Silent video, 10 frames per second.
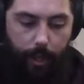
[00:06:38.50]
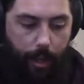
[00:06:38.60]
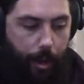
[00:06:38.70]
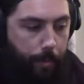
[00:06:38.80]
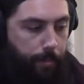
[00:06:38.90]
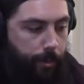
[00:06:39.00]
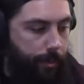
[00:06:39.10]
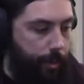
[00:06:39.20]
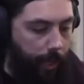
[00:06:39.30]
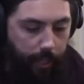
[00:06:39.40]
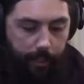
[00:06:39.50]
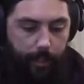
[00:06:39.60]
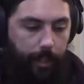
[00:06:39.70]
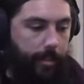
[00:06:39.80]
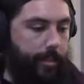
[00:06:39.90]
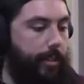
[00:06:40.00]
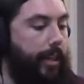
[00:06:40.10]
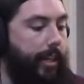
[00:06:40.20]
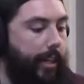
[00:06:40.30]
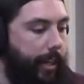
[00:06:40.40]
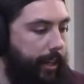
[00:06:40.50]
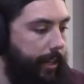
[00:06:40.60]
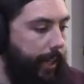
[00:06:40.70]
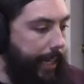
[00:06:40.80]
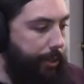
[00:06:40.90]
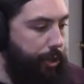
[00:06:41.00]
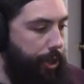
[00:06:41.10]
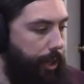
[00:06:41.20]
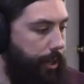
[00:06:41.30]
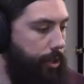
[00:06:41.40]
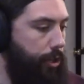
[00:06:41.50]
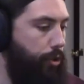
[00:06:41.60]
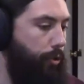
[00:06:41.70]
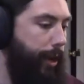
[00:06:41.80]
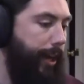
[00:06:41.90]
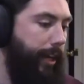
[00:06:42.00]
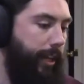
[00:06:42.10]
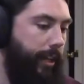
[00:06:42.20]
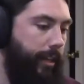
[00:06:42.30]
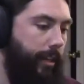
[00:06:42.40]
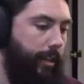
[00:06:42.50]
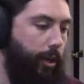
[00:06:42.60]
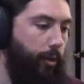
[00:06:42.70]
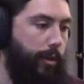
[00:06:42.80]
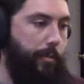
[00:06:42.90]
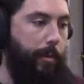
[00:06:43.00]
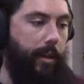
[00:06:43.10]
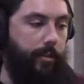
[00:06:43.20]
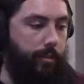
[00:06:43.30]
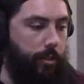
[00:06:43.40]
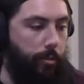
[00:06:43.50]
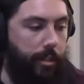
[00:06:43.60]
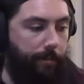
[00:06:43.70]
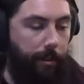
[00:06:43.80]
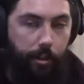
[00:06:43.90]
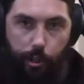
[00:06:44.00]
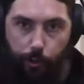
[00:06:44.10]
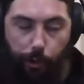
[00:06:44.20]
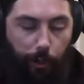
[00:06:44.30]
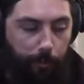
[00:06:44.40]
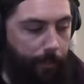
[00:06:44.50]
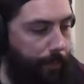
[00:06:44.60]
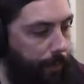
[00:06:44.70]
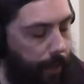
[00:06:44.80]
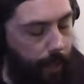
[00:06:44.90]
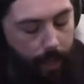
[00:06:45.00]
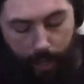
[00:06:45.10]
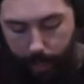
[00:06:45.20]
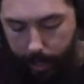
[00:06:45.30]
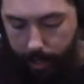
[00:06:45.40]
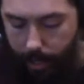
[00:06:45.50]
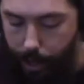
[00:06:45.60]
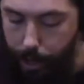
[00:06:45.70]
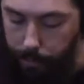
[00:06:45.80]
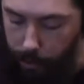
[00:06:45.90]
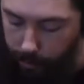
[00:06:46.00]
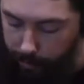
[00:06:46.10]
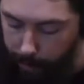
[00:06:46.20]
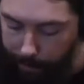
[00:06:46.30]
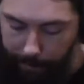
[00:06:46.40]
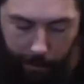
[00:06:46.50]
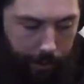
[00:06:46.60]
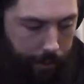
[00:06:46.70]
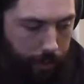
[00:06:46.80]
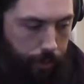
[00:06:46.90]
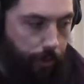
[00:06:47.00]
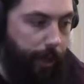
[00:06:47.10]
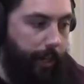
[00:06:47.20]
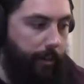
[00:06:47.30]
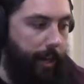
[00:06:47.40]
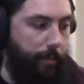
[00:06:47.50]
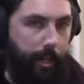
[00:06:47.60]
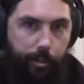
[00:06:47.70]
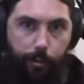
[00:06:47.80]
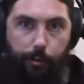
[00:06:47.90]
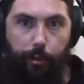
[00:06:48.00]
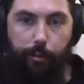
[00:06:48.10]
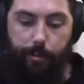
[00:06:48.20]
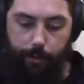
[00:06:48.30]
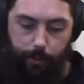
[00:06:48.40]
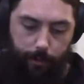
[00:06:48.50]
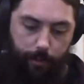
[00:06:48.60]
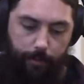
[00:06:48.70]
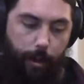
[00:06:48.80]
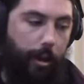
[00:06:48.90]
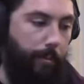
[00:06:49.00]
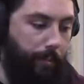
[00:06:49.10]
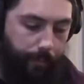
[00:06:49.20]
So as you can see, each string corresponds to a different tuner. So for my first string, right, my tuners, well,